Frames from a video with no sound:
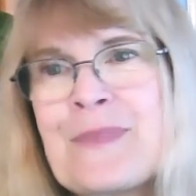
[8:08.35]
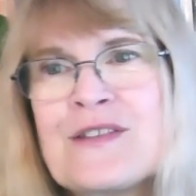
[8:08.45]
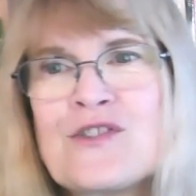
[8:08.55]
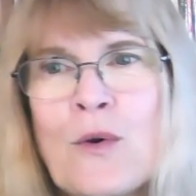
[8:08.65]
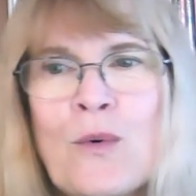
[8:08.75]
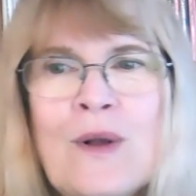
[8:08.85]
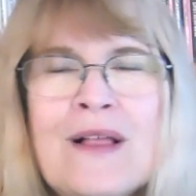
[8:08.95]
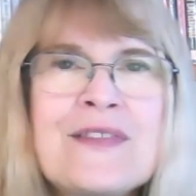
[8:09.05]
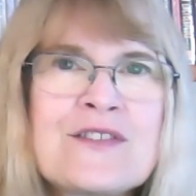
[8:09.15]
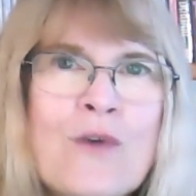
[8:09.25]
So
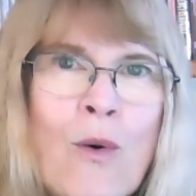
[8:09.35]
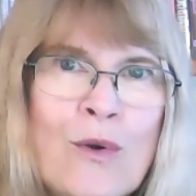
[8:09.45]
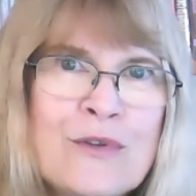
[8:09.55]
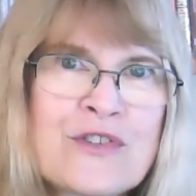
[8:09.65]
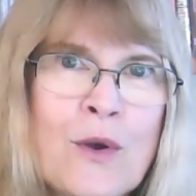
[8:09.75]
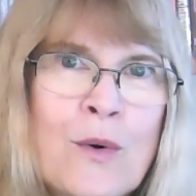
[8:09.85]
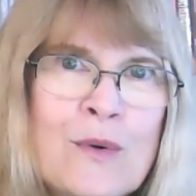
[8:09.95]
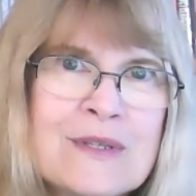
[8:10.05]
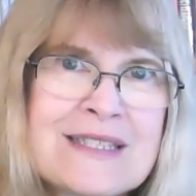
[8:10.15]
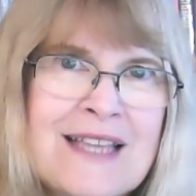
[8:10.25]
this also
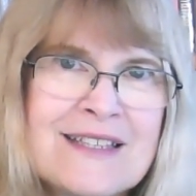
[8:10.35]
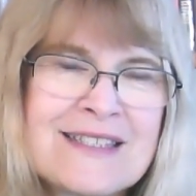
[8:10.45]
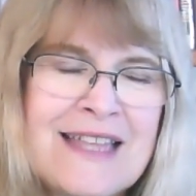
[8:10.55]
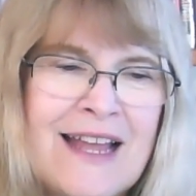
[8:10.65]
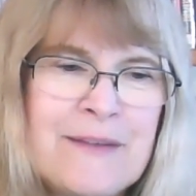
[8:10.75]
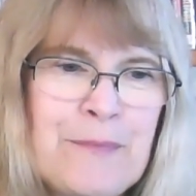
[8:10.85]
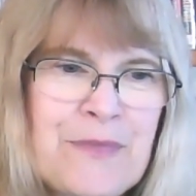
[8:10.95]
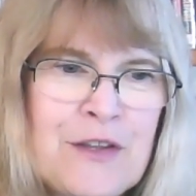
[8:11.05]
says that,